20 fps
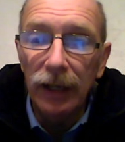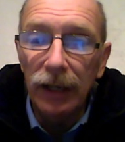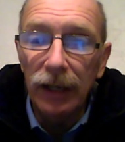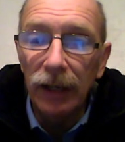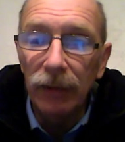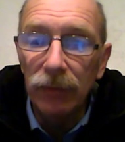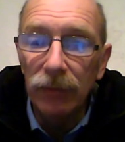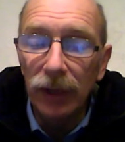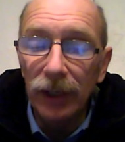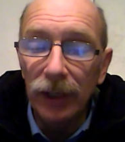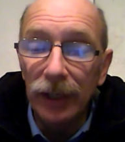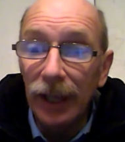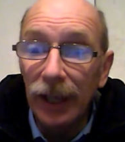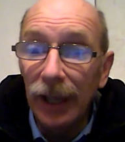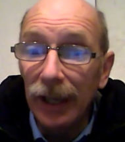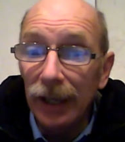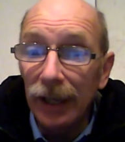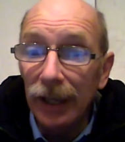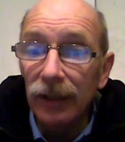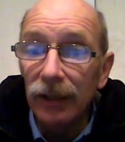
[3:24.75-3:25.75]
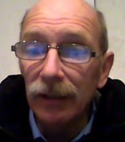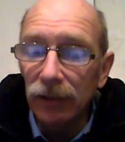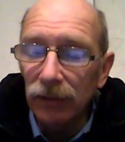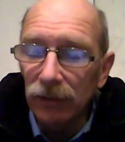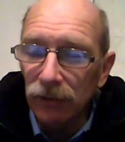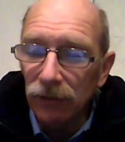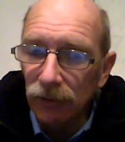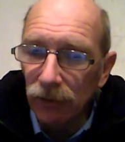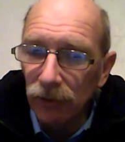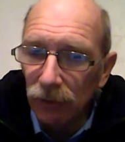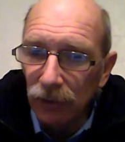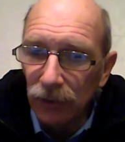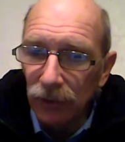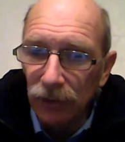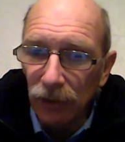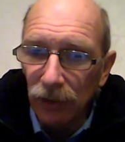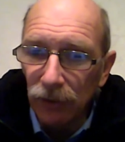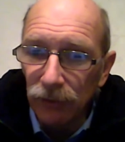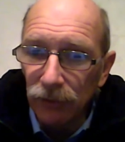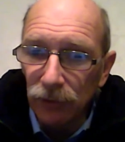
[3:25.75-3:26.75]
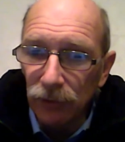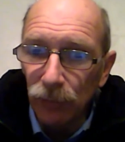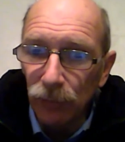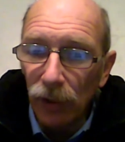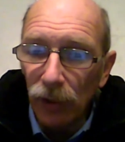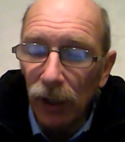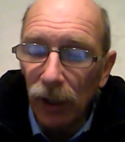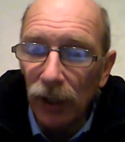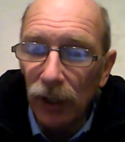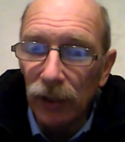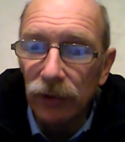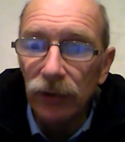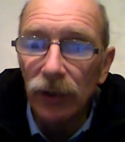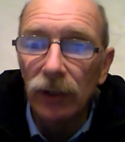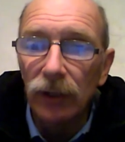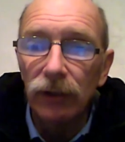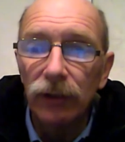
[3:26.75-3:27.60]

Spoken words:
came again, to his own surprise,